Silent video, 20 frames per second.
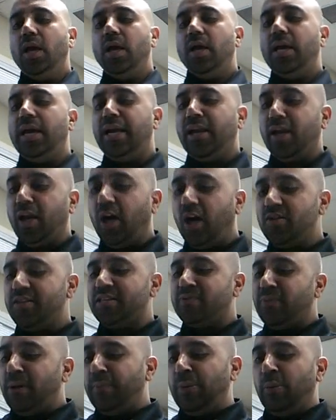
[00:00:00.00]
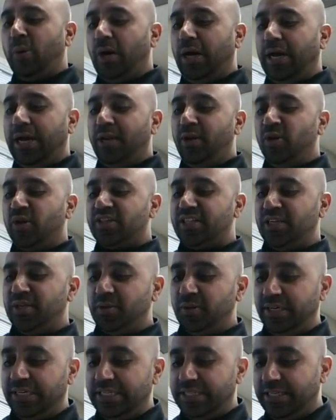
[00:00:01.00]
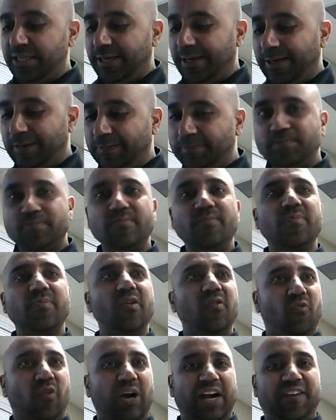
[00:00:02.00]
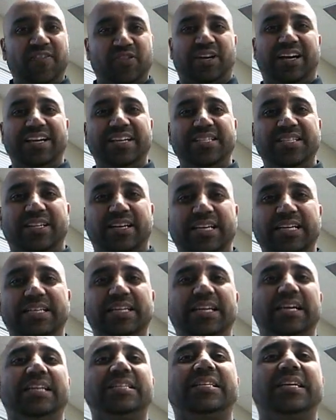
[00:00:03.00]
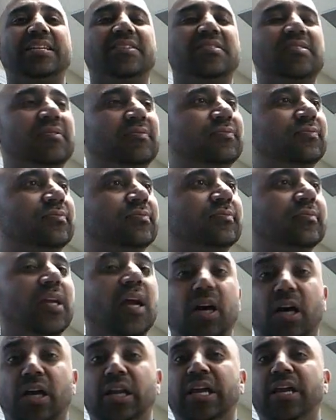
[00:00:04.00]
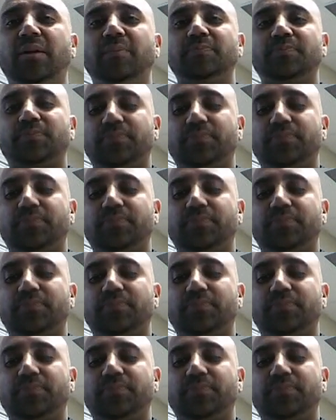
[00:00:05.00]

And now this mummy boy looks into his wife's eyes, right, and says, honey,